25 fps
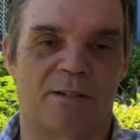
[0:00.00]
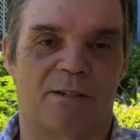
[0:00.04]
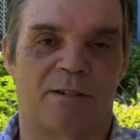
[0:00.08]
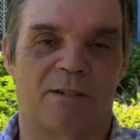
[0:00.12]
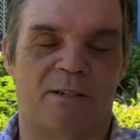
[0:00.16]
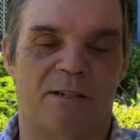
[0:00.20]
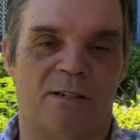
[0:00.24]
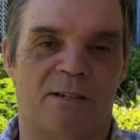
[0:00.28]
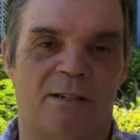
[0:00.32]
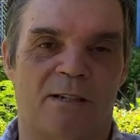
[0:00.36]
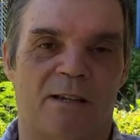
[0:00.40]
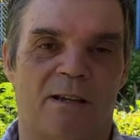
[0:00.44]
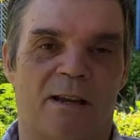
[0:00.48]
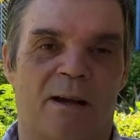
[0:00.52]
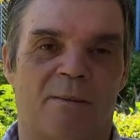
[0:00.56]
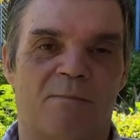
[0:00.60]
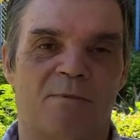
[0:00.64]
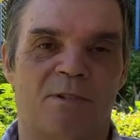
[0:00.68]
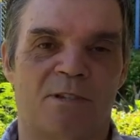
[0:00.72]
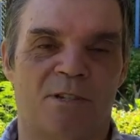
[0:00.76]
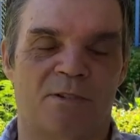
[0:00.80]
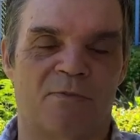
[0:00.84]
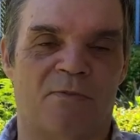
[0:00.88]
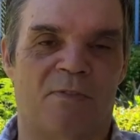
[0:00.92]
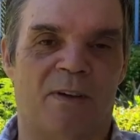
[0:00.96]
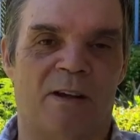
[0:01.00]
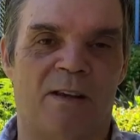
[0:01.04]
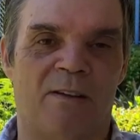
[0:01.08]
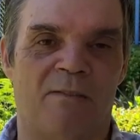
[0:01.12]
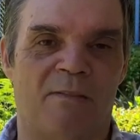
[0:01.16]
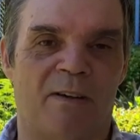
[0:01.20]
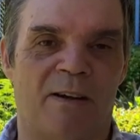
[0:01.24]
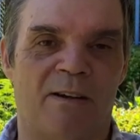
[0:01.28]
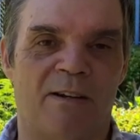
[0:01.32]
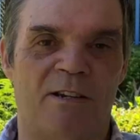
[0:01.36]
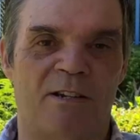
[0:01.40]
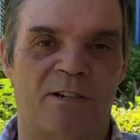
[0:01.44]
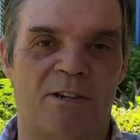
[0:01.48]
She said, I'm very,
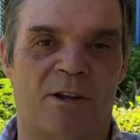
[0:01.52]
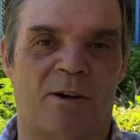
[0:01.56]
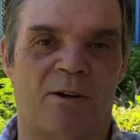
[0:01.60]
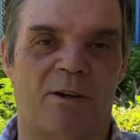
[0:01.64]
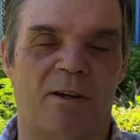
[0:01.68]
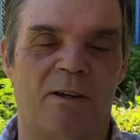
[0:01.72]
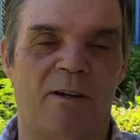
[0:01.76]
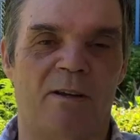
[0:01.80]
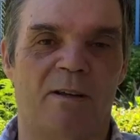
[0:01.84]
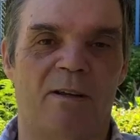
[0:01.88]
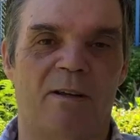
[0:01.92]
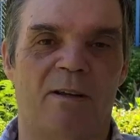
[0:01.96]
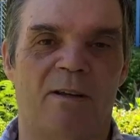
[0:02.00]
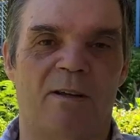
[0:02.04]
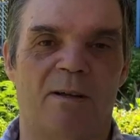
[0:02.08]
very sorry.